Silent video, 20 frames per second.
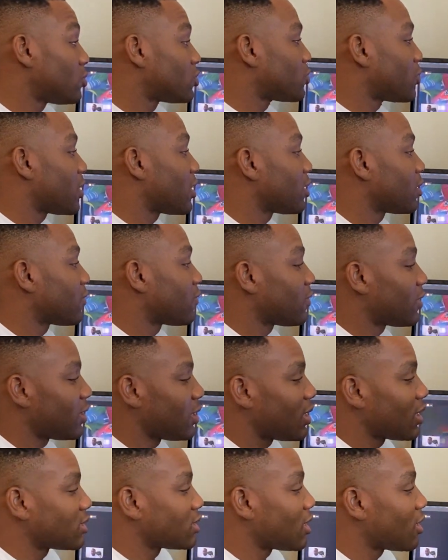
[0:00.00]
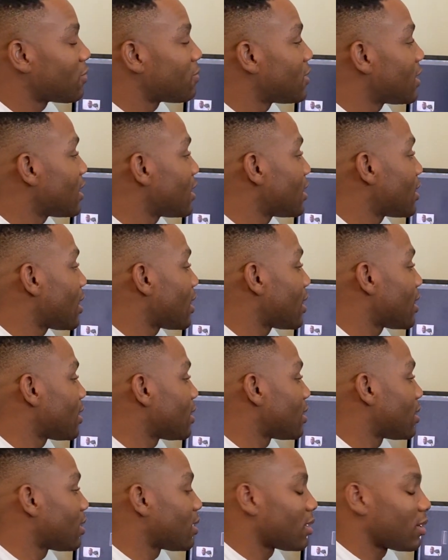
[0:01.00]
trailer for the next update
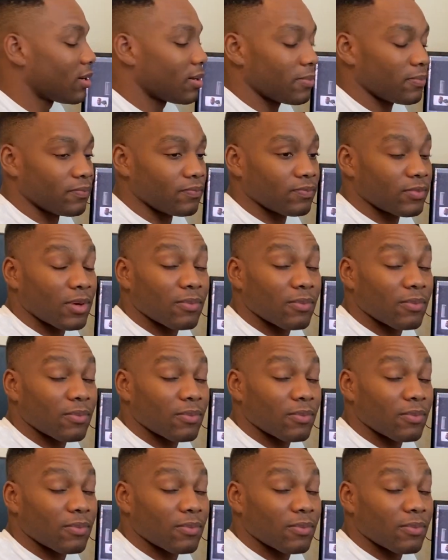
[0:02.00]
and um,